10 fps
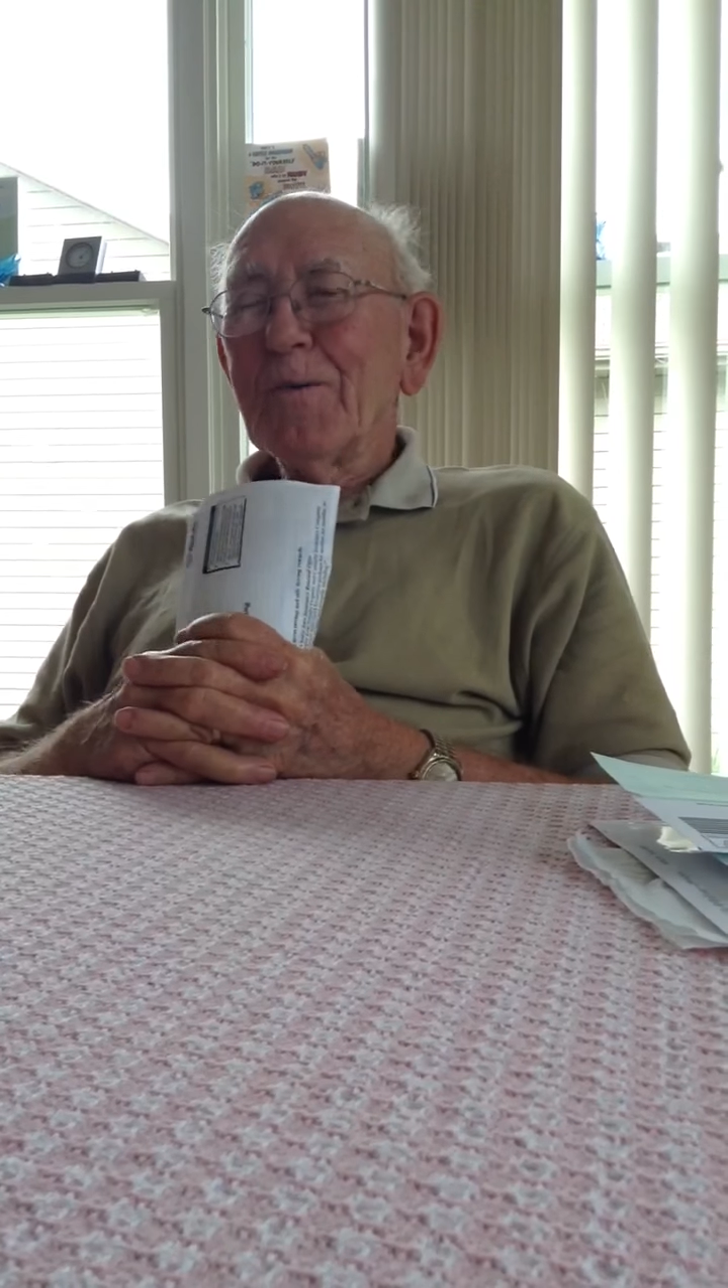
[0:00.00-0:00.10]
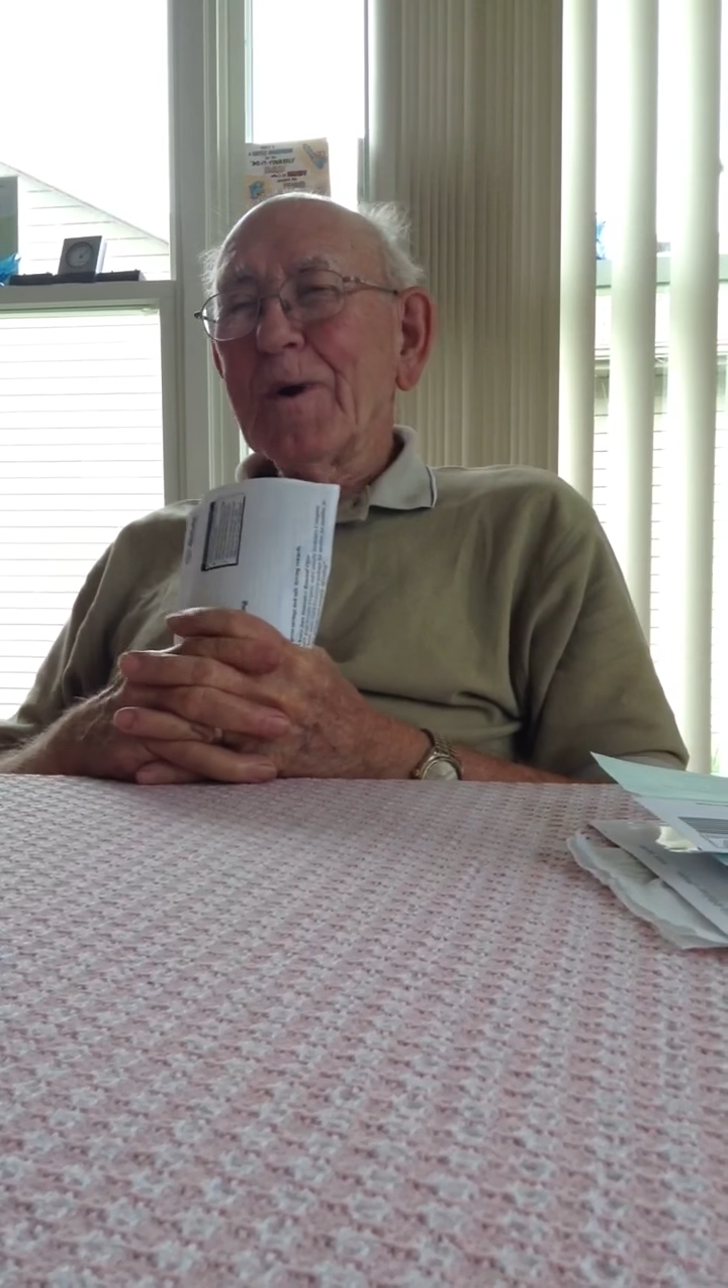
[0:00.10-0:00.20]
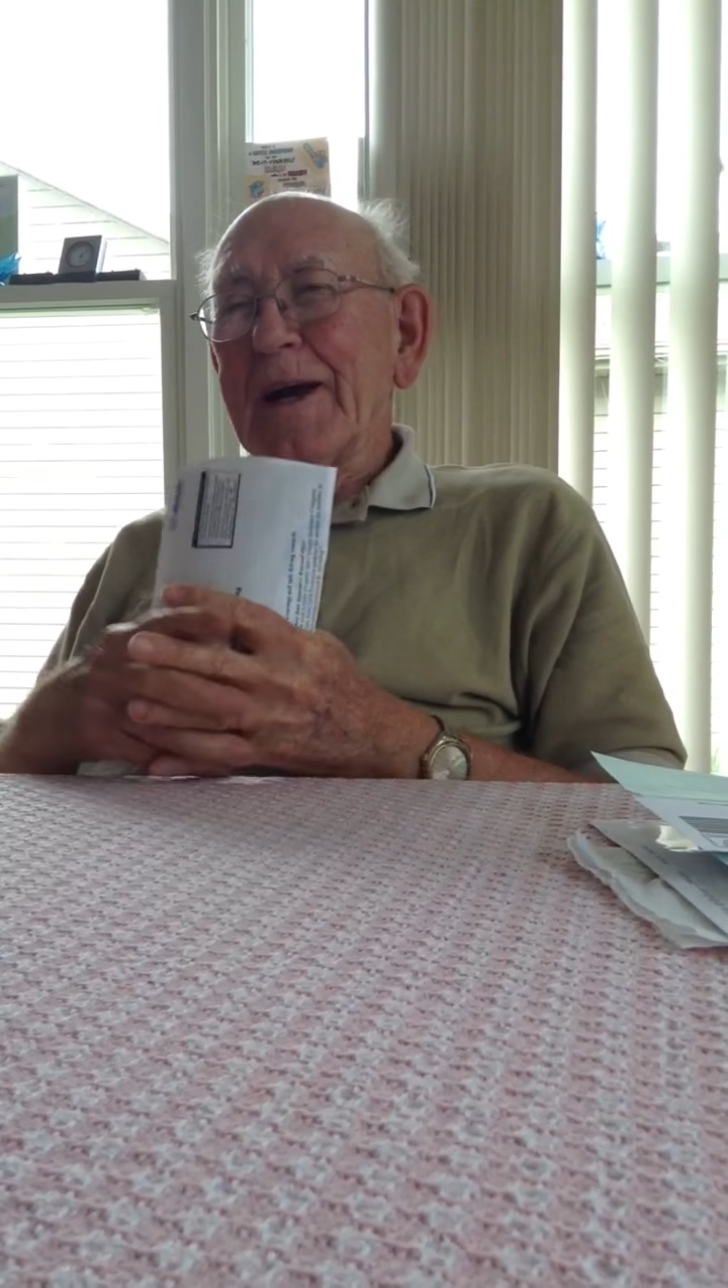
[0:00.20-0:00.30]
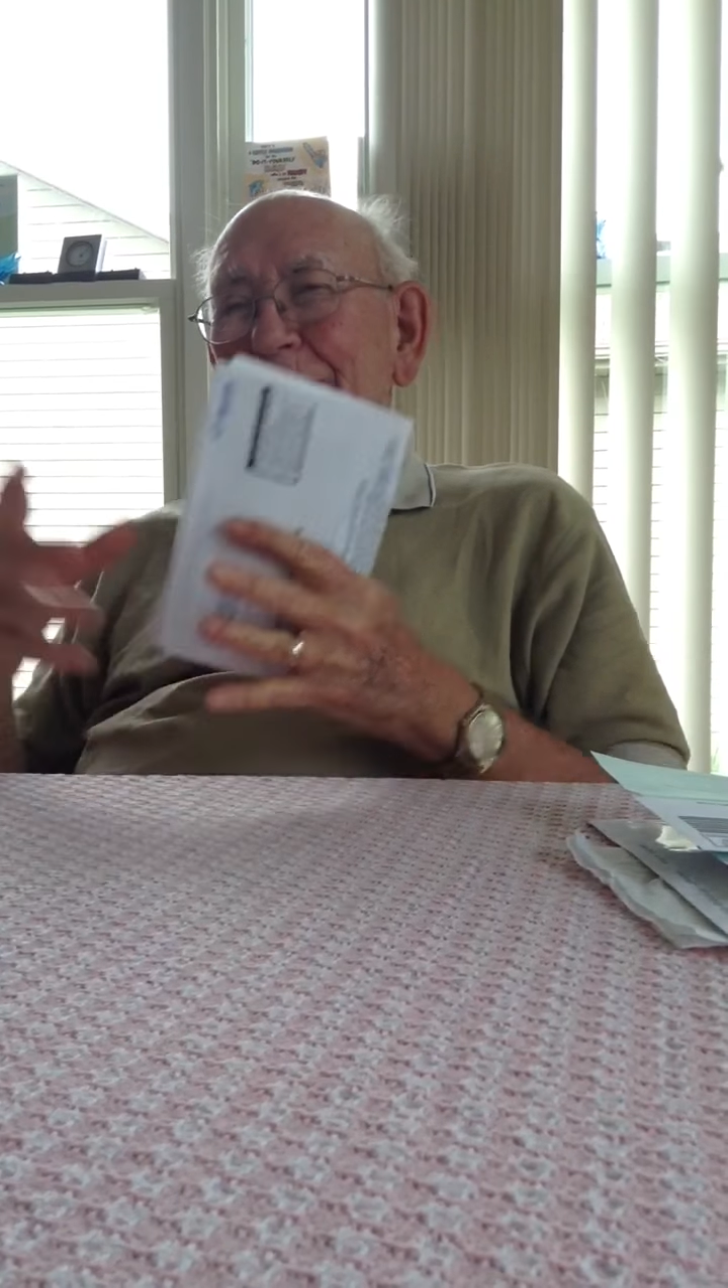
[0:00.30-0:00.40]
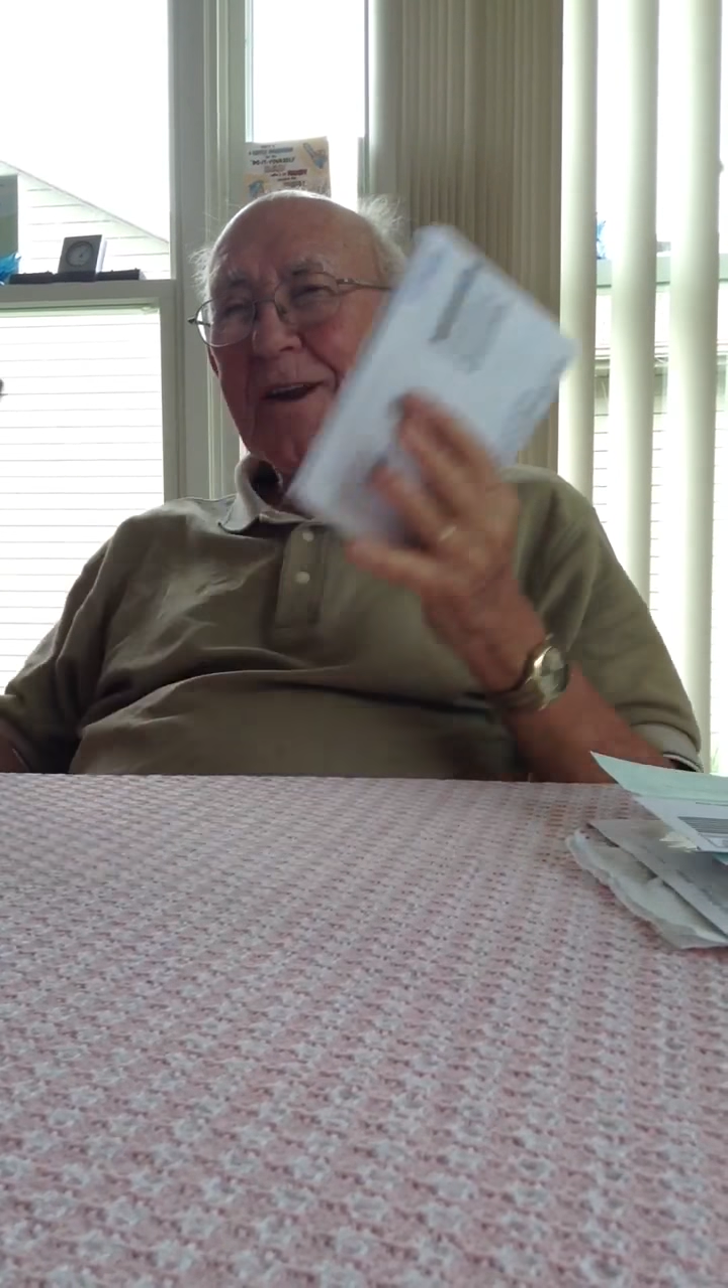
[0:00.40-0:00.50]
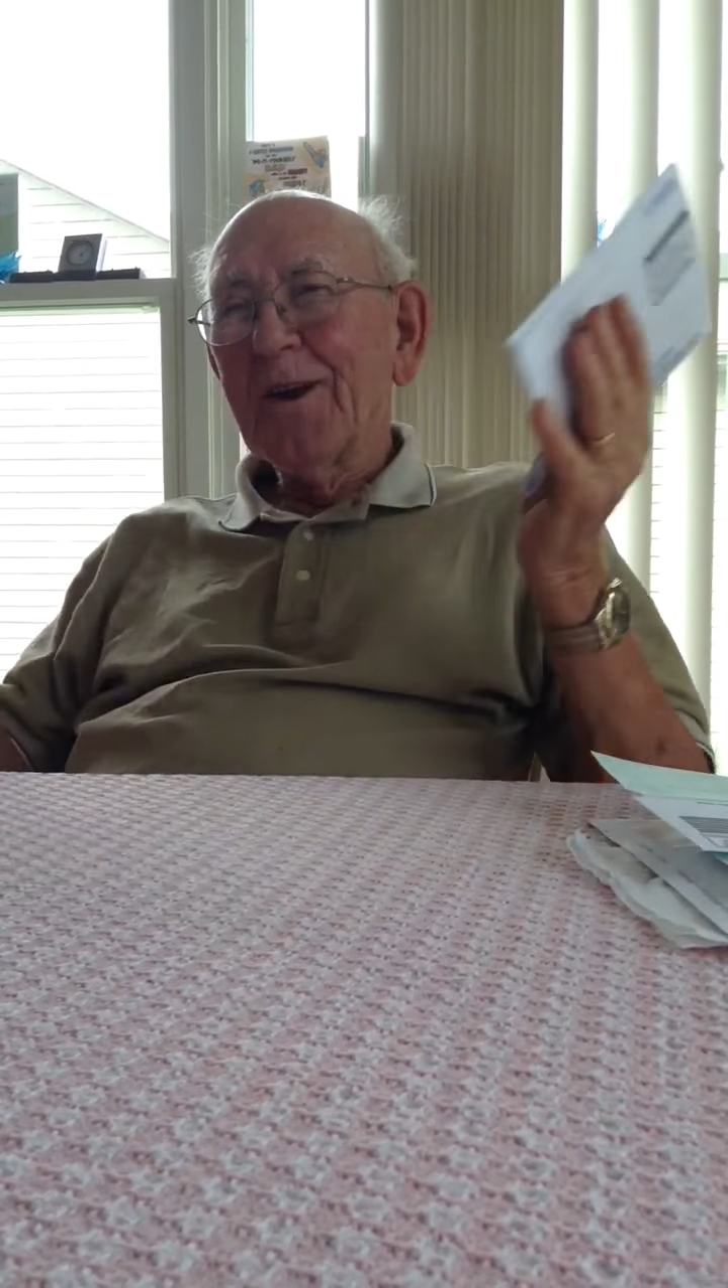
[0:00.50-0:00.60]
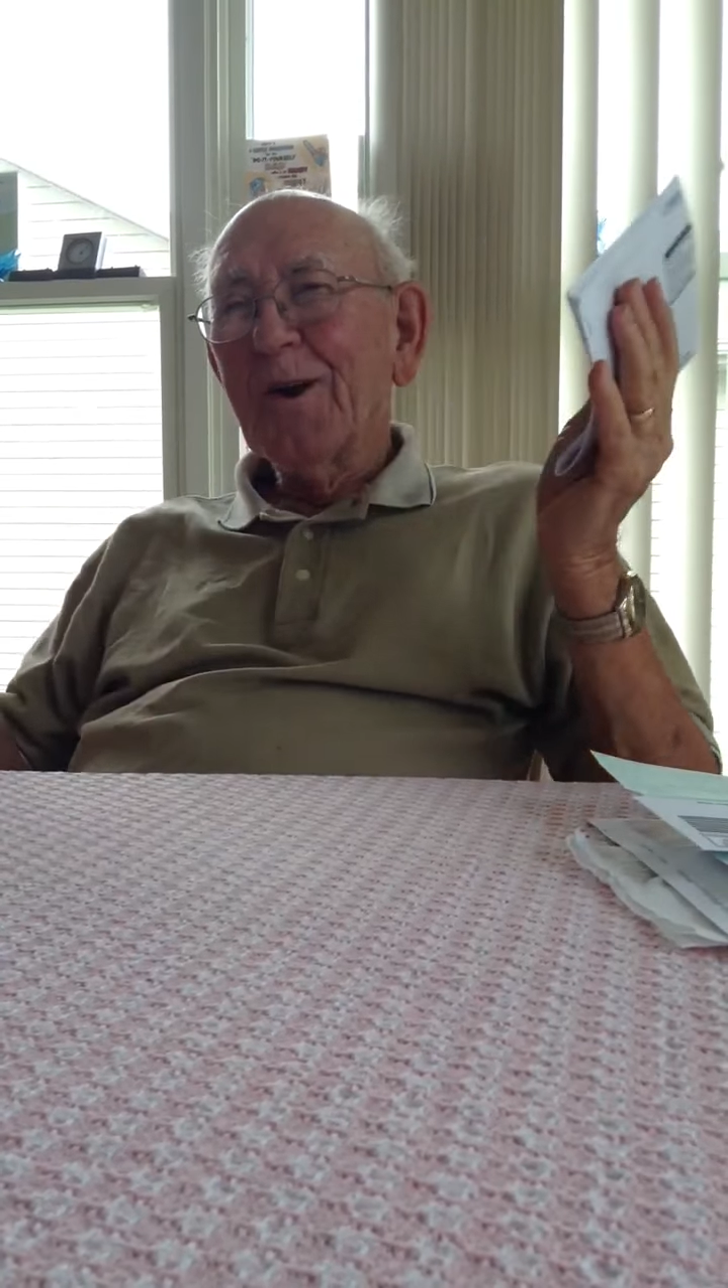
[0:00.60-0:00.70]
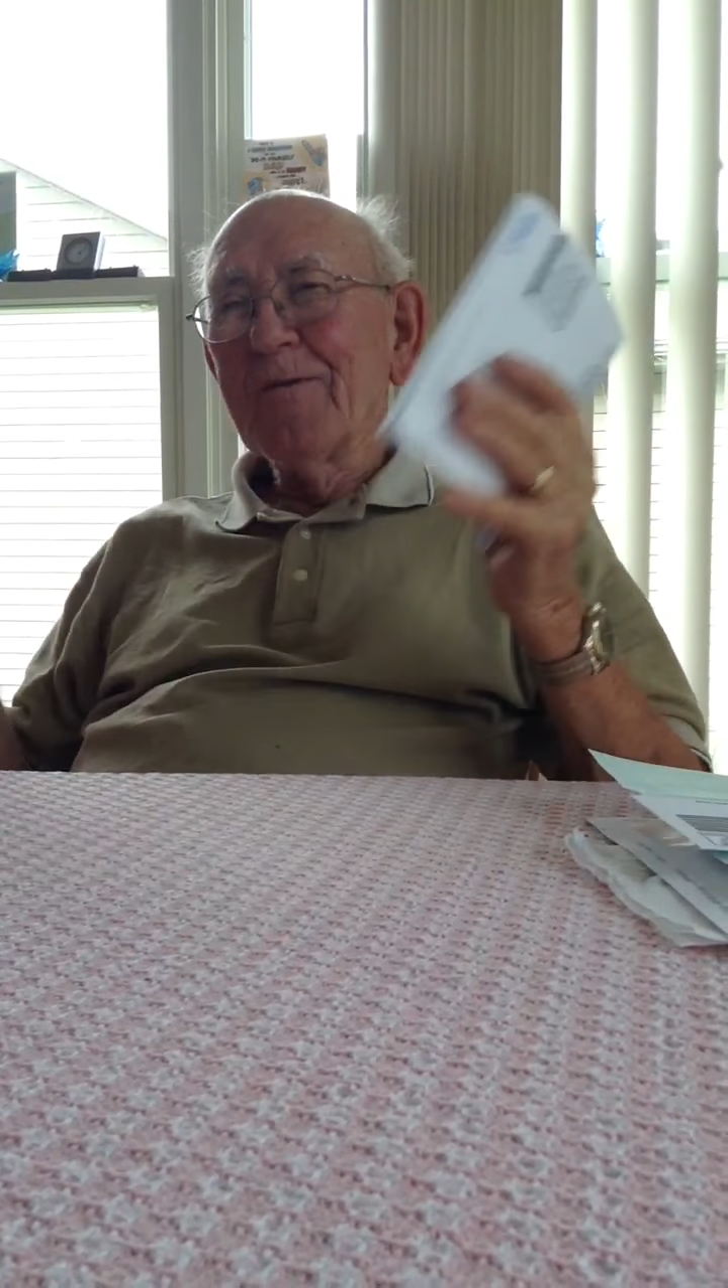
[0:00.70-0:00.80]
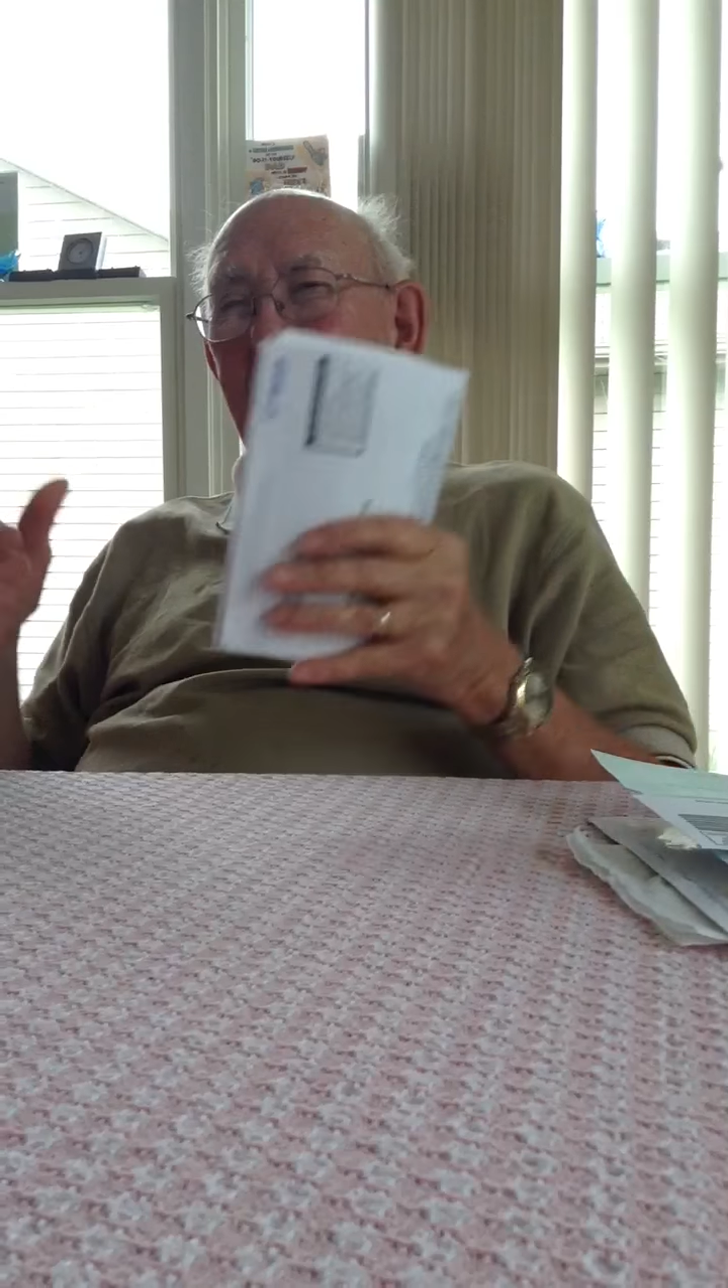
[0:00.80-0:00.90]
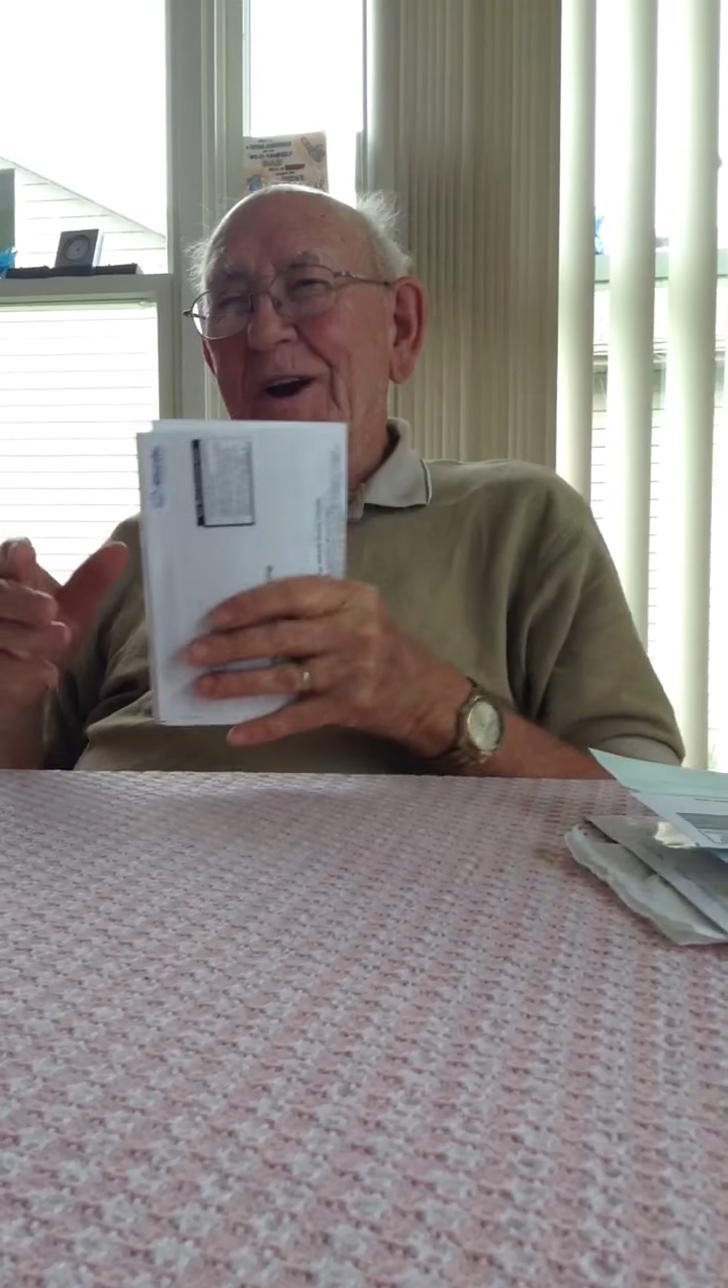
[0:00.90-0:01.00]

weighed a little over